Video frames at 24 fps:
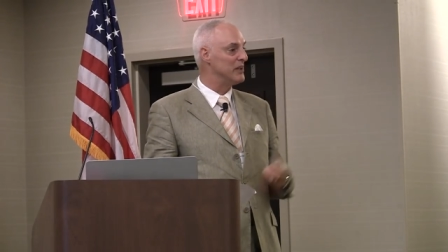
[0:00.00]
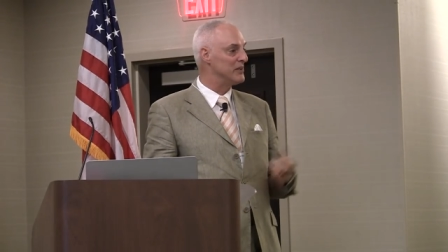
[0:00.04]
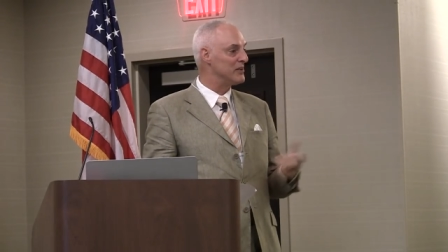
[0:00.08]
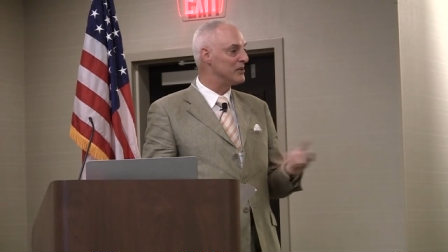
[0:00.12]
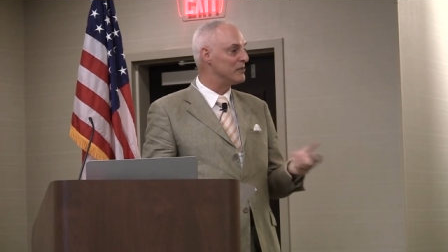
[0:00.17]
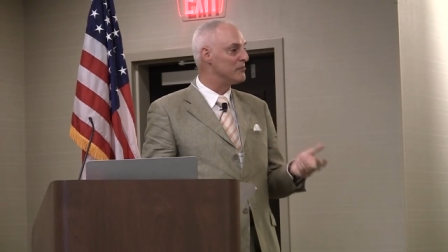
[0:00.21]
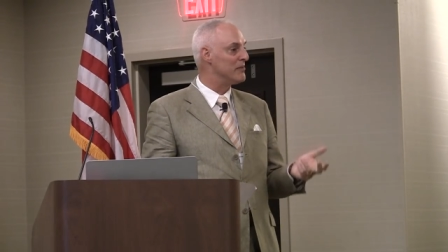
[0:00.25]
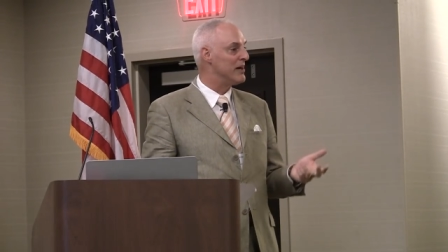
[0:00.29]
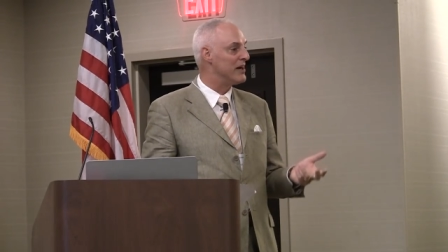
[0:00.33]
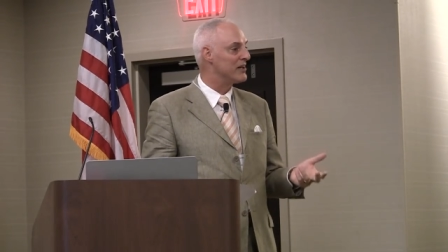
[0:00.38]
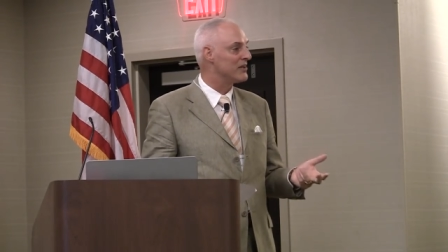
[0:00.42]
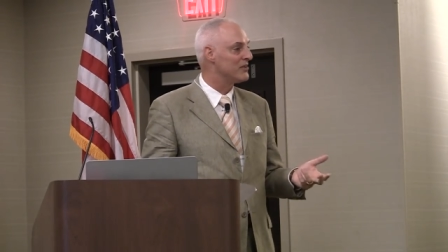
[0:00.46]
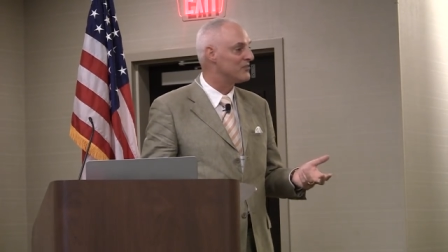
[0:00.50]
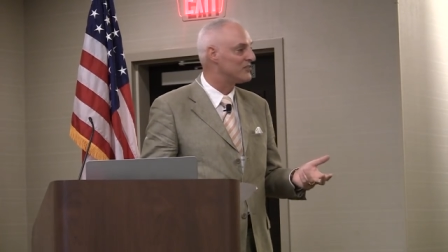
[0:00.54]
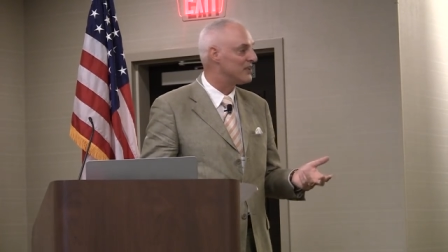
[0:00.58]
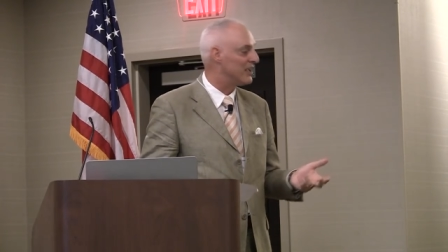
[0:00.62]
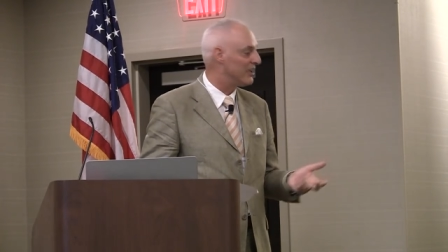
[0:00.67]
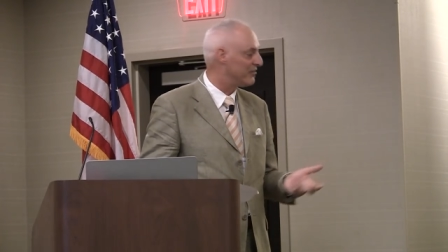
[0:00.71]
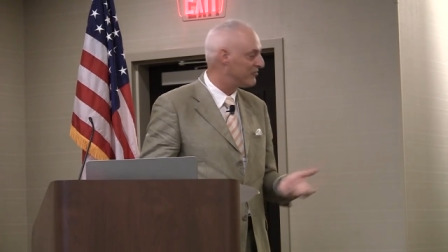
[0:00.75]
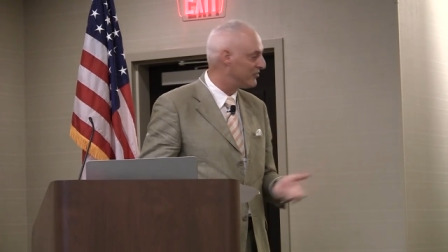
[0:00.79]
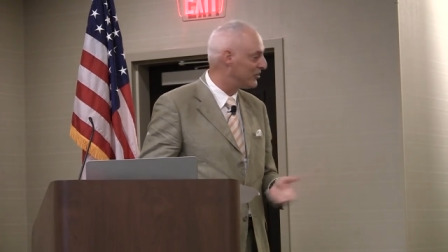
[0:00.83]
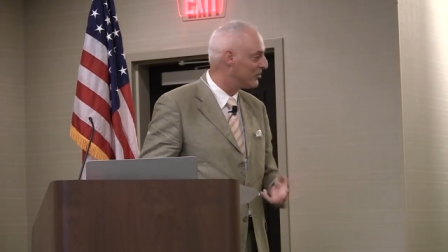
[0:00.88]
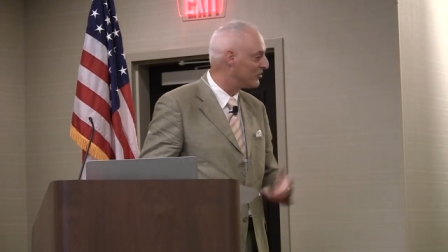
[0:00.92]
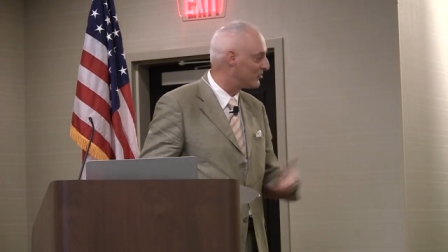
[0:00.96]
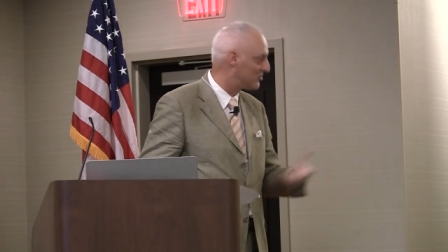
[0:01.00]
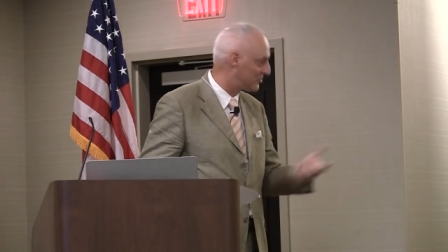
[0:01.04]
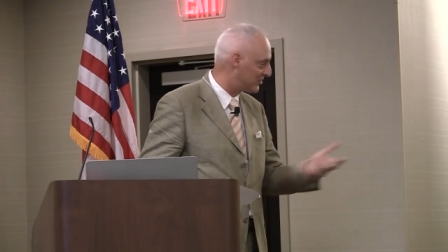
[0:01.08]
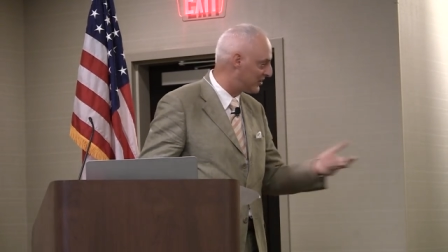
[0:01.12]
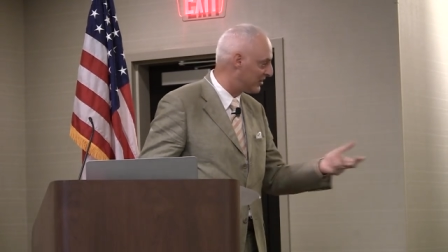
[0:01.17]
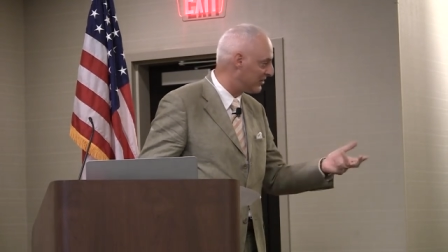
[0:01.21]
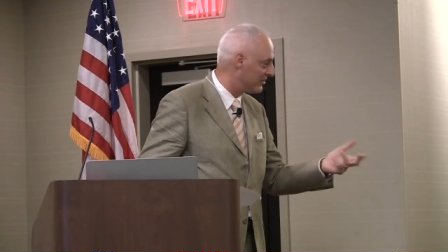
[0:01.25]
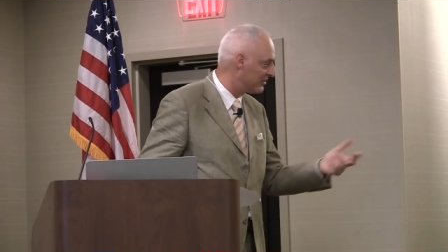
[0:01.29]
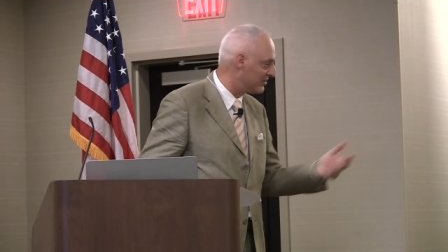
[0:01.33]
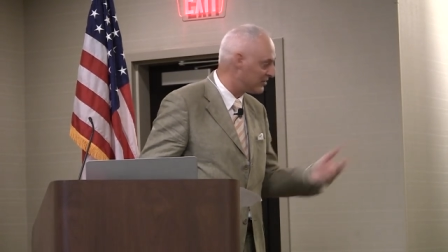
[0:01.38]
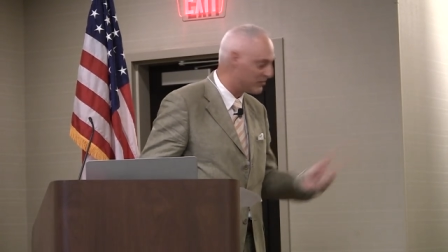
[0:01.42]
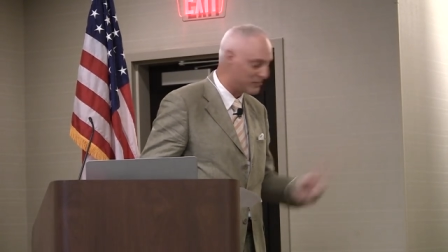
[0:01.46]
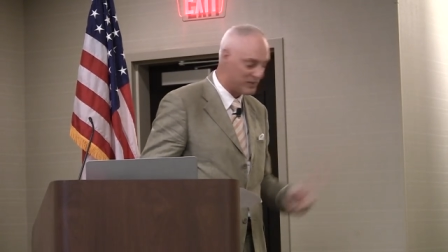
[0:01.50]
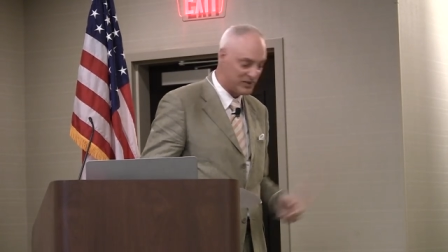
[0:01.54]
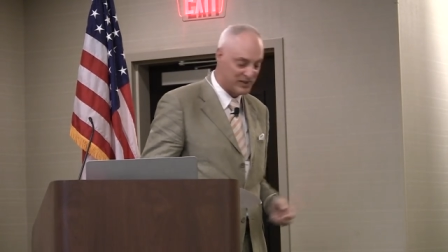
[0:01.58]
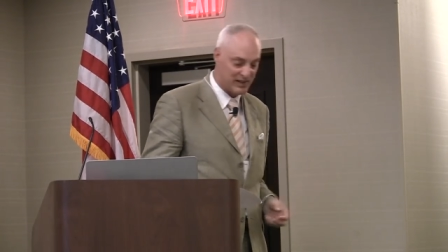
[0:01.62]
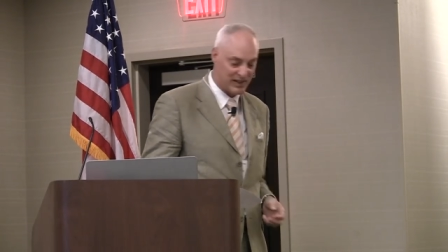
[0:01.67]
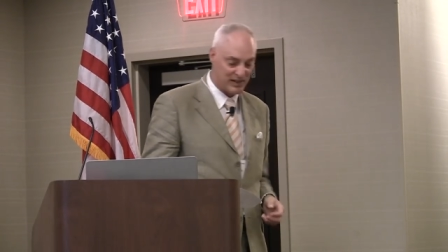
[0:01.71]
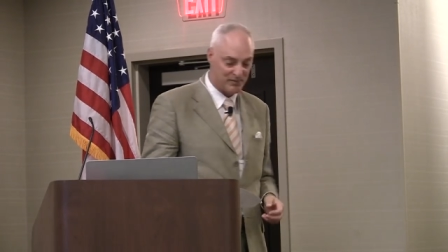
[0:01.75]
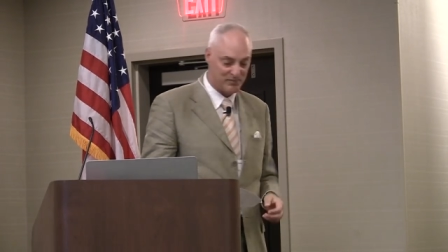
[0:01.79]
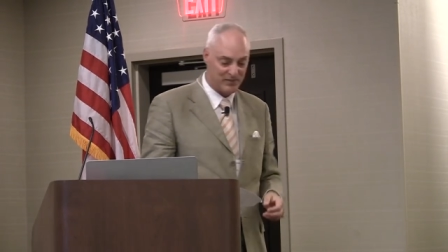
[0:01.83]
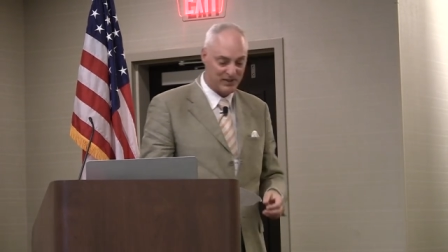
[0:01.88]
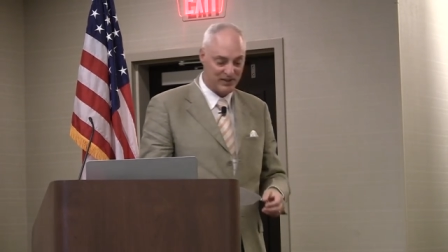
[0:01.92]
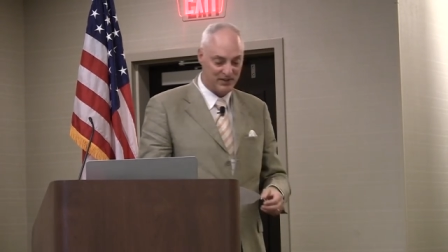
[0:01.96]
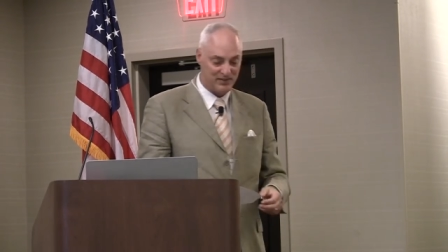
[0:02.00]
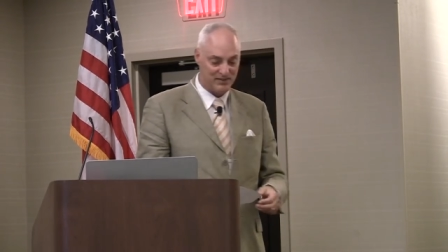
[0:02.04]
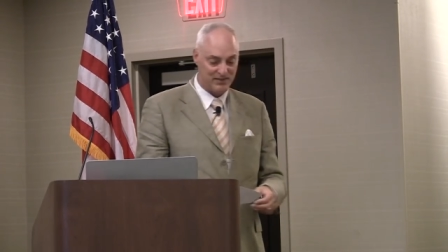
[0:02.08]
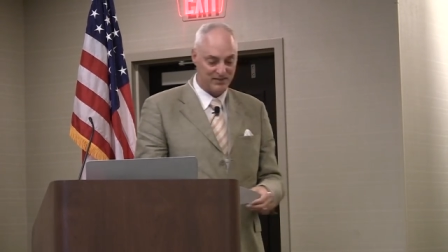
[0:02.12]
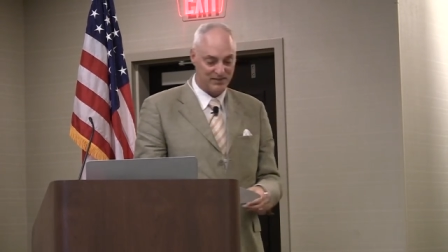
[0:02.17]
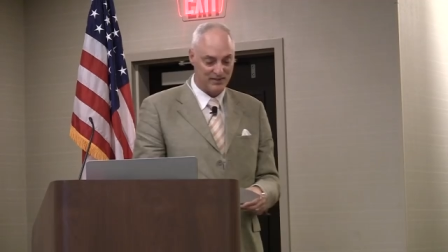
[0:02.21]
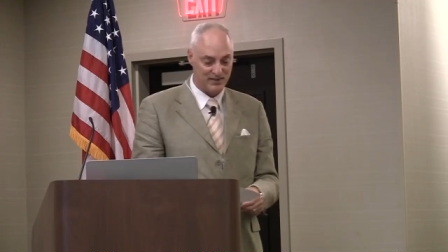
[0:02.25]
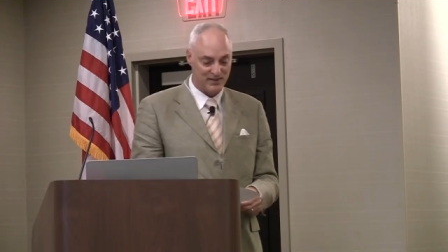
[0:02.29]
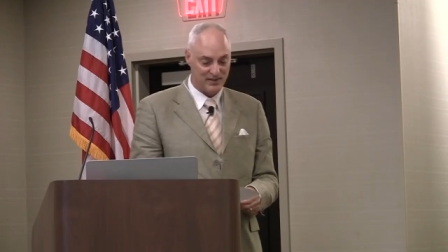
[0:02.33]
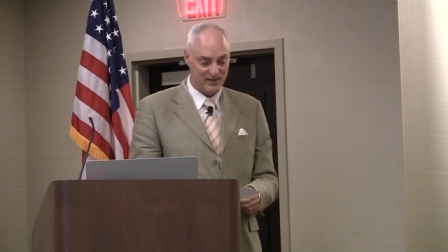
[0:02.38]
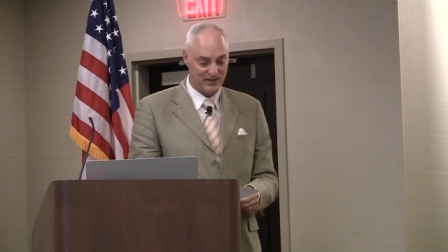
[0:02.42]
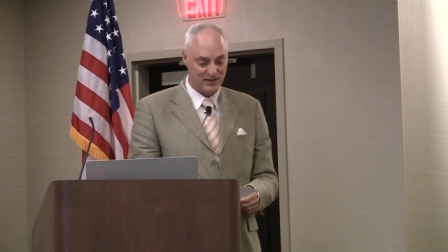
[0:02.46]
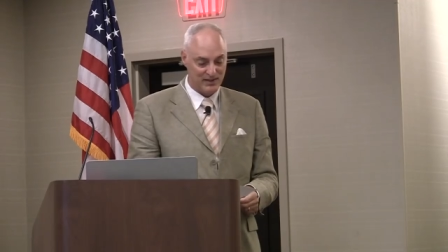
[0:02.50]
that their models have no skill and what that means.